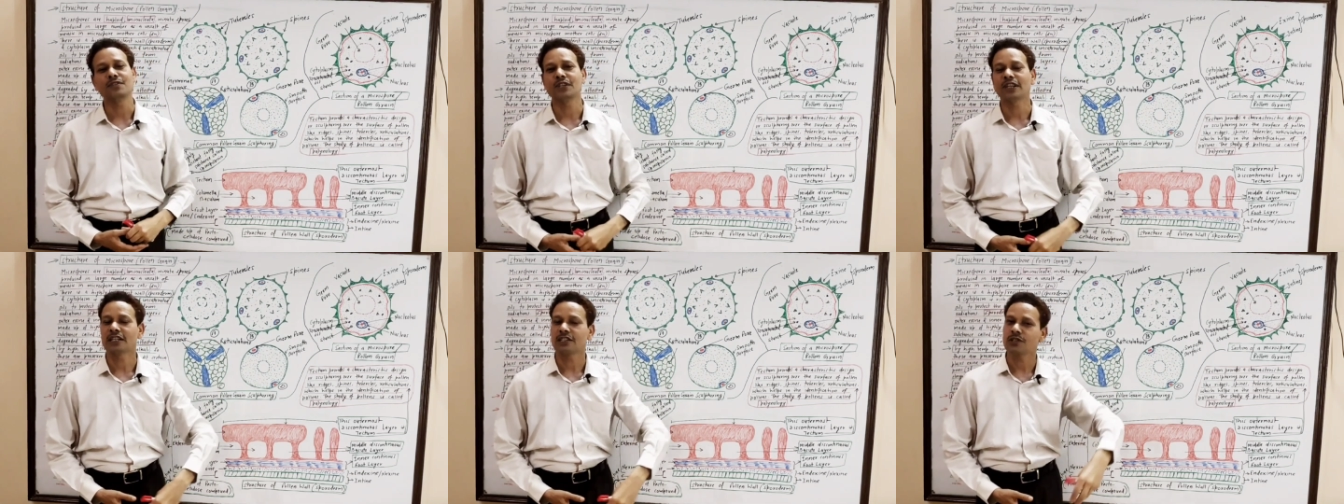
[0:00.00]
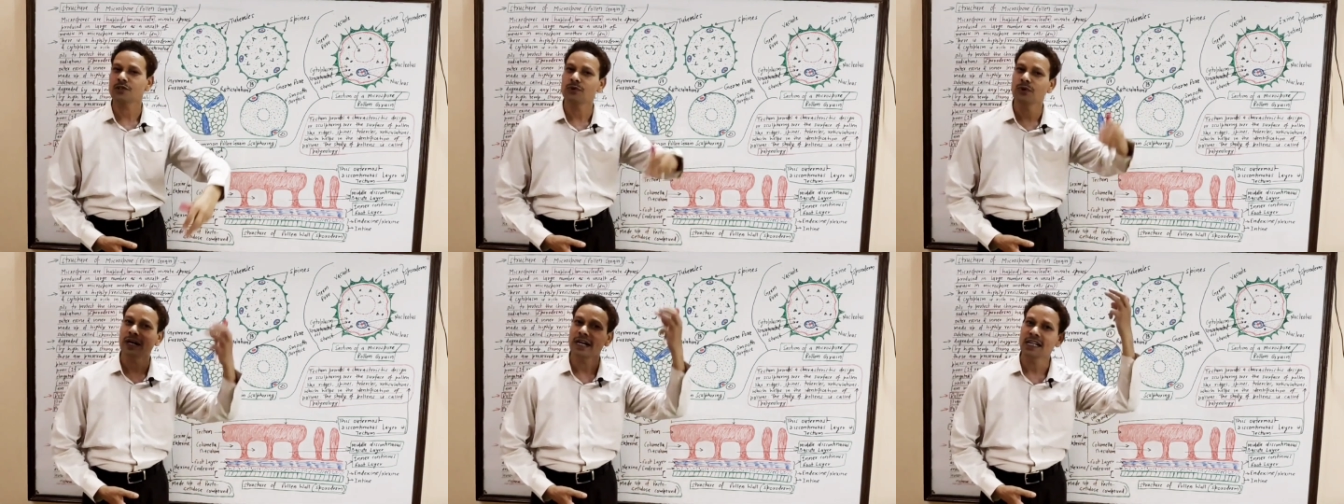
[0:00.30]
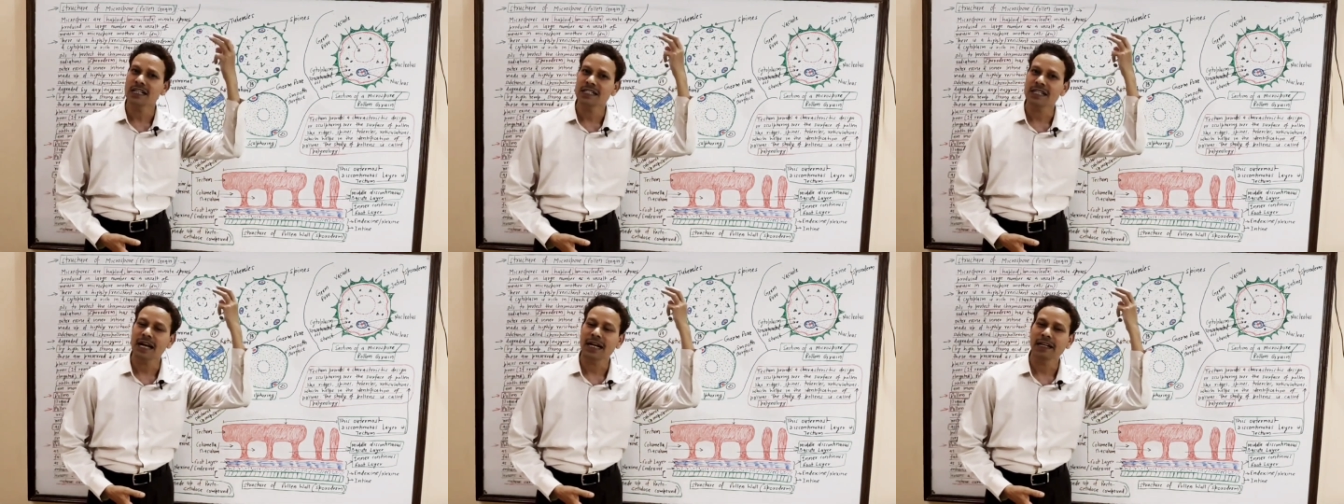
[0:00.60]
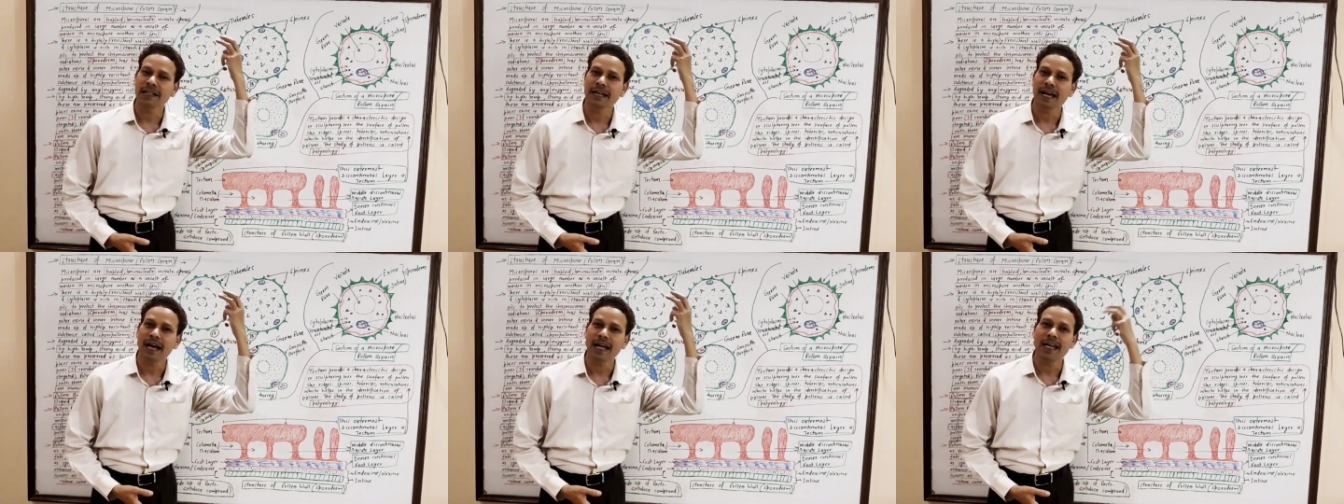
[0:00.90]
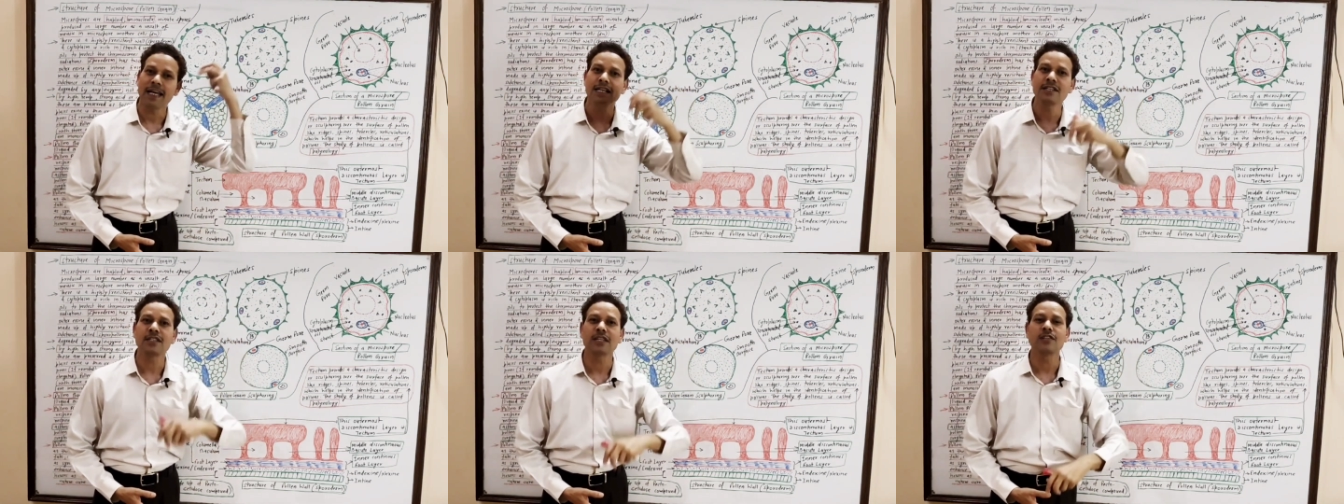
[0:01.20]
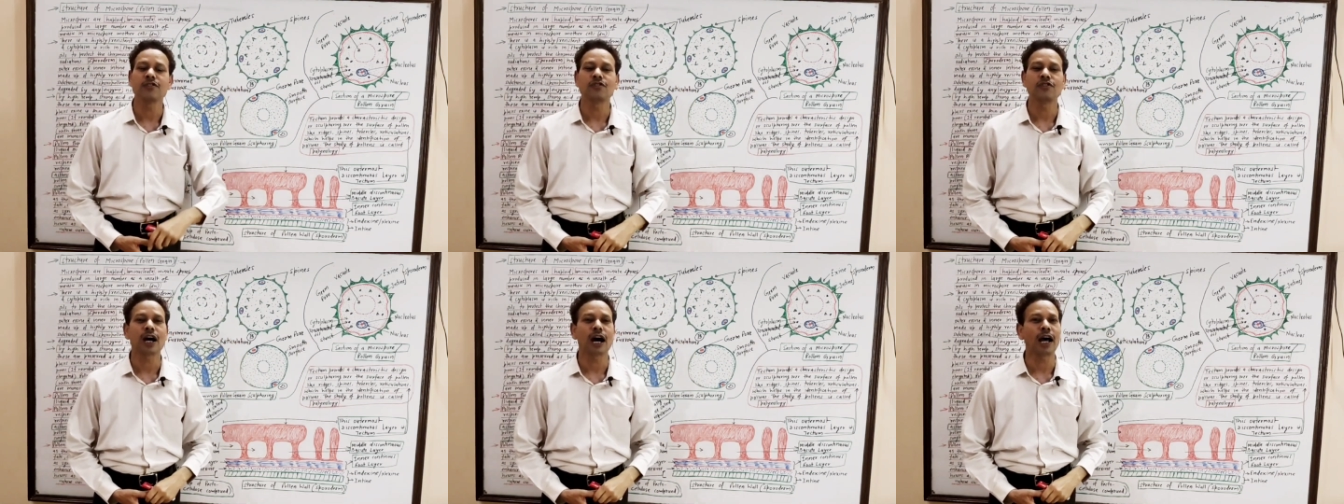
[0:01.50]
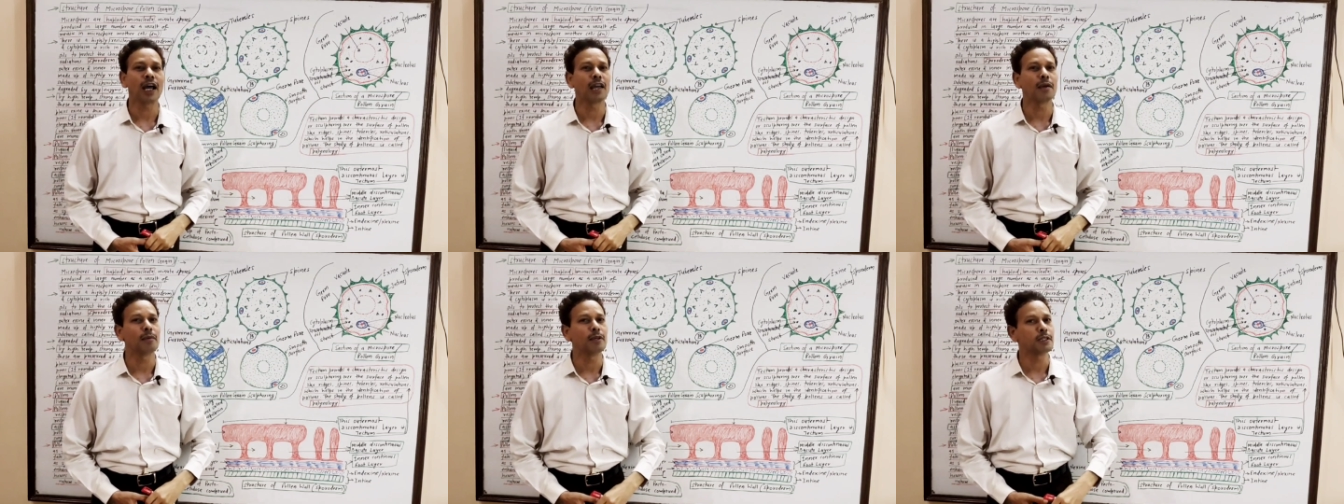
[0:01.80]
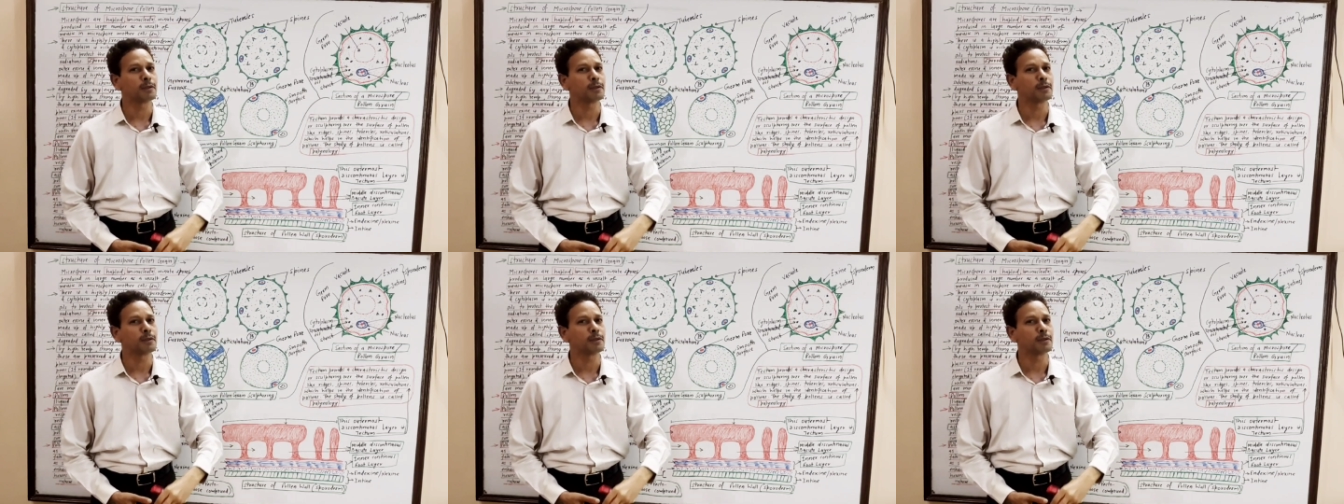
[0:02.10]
Dear students, that callase enzyme